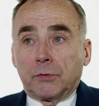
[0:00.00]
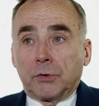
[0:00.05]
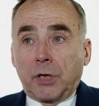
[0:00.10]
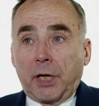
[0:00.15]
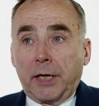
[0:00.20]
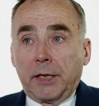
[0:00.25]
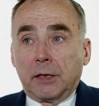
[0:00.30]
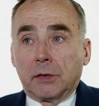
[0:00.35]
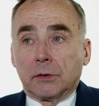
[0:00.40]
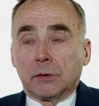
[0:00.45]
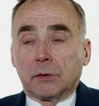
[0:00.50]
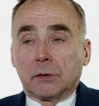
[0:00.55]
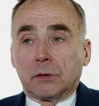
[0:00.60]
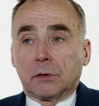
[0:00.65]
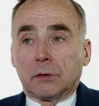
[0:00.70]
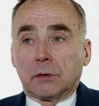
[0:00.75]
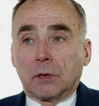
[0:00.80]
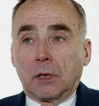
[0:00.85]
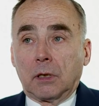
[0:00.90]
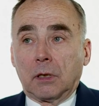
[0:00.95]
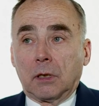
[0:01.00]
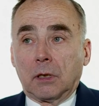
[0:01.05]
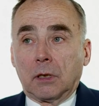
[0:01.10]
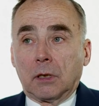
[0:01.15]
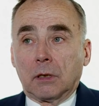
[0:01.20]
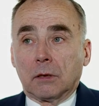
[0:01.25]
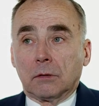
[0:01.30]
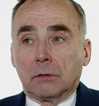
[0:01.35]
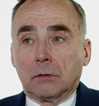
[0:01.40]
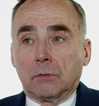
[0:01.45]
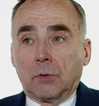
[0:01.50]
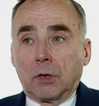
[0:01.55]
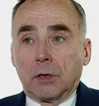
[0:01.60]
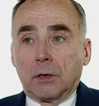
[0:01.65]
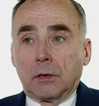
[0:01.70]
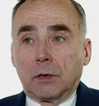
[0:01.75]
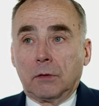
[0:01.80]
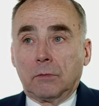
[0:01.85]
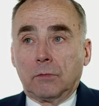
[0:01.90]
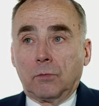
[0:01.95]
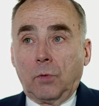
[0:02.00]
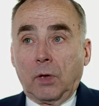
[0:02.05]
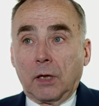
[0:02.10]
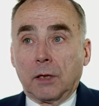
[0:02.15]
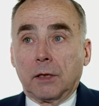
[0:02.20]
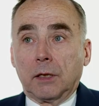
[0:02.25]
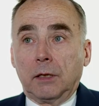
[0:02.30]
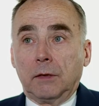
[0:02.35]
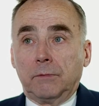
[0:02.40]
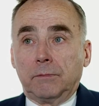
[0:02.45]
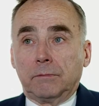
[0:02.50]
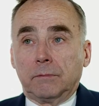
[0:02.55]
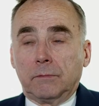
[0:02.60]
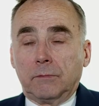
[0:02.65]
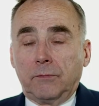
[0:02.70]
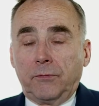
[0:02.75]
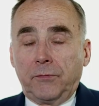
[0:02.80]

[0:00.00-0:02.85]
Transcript: the